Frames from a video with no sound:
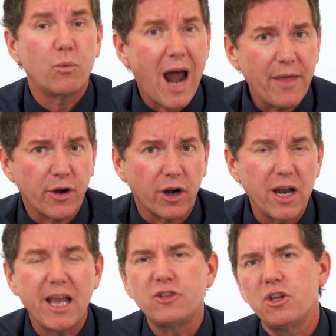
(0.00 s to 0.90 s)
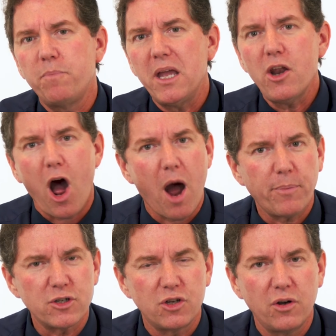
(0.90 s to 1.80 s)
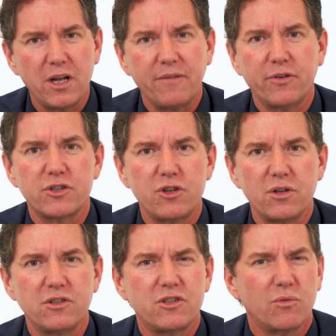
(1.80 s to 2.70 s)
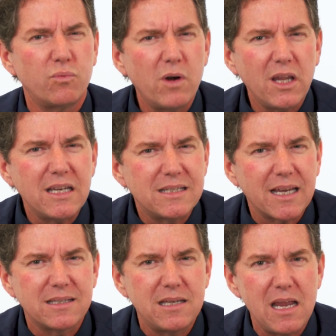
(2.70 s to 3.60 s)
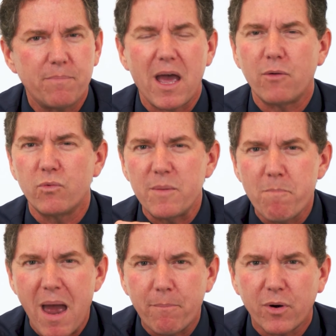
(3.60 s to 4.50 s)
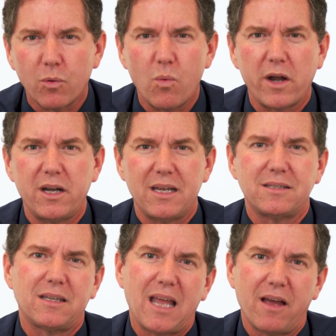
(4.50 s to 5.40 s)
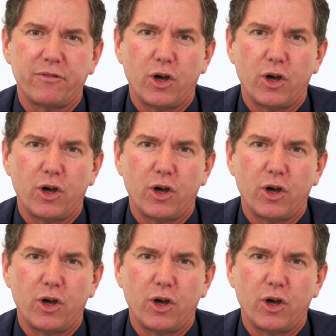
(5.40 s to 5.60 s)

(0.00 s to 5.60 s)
Rather, it should be an opportunity for students to really dig deep and remember what it is that they have